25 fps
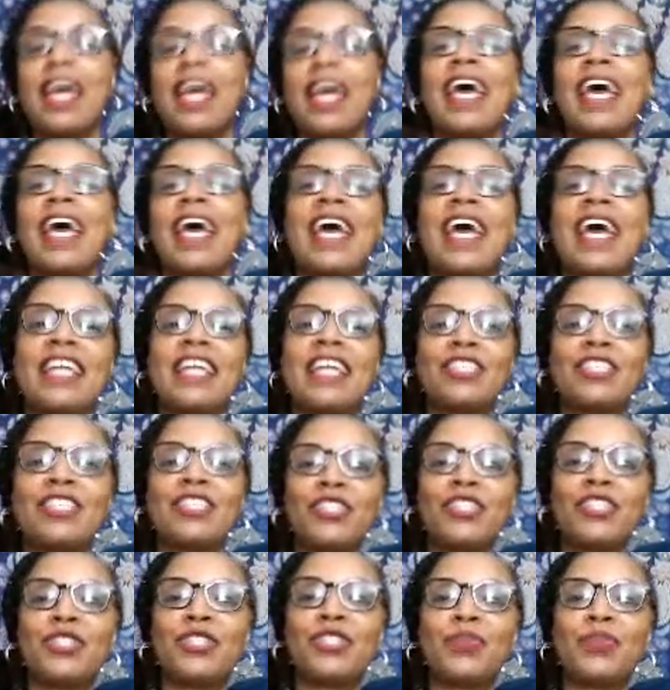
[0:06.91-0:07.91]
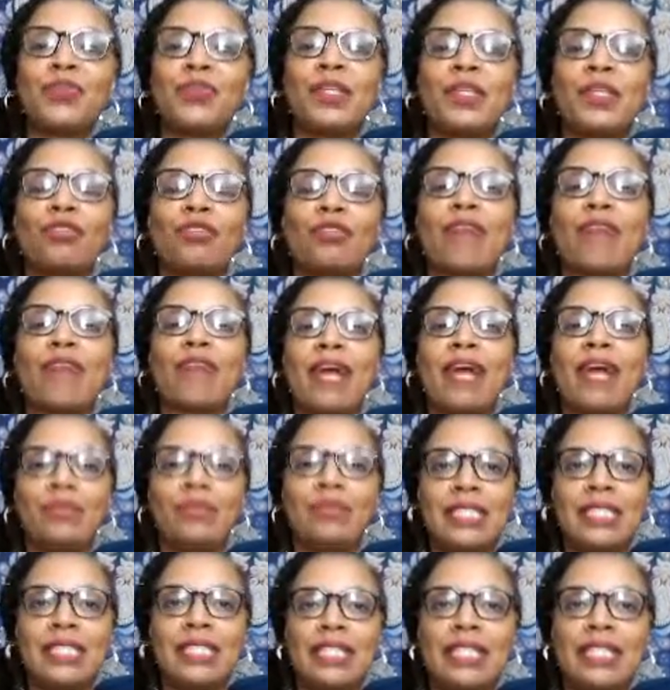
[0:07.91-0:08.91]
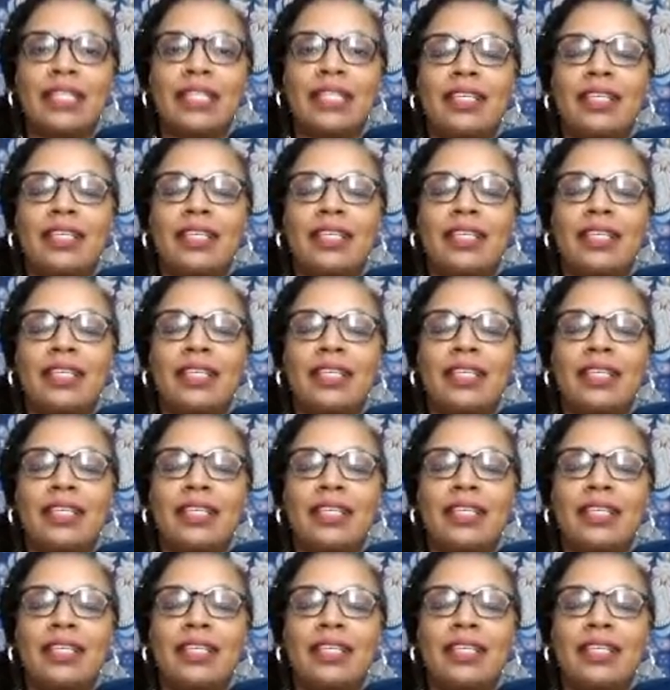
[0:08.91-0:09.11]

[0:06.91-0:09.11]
has to do with grounding.